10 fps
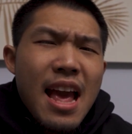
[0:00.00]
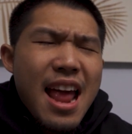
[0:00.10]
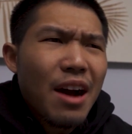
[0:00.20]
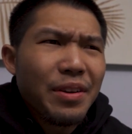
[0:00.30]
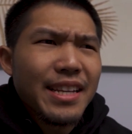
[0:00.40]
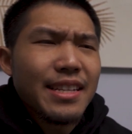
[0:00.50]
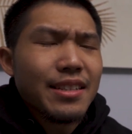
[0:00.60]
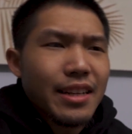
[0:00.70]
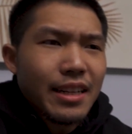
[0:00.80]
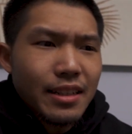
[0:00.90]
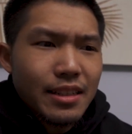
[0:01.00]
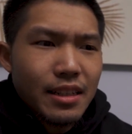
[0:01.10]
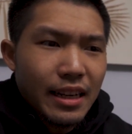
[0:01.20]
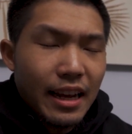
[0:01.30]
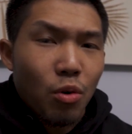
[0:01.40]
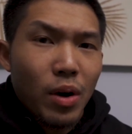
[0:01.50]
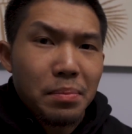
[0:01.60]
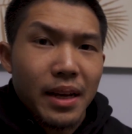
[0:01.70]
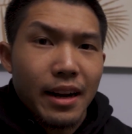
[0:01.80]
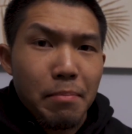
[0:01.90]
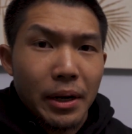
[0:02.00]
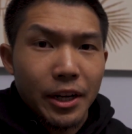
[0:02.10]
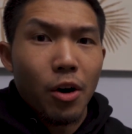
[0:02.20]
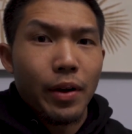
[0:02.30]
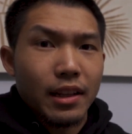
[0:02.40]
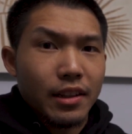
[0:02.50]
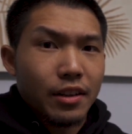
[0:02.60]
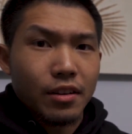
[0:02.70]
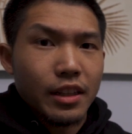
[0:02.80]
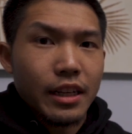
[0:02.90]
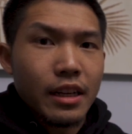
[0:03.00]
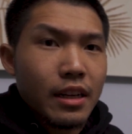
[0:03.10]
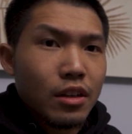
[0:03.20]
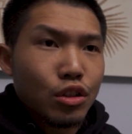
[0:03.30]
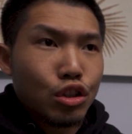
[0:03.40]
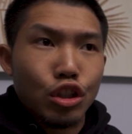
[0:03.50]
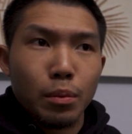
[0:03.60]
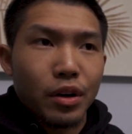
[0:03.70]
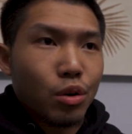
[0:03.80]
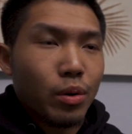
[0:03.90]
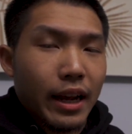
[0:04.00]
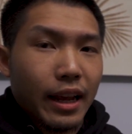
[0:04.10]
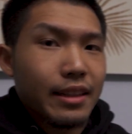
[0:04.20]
and how easy it is to get a website up and going, literally super quick.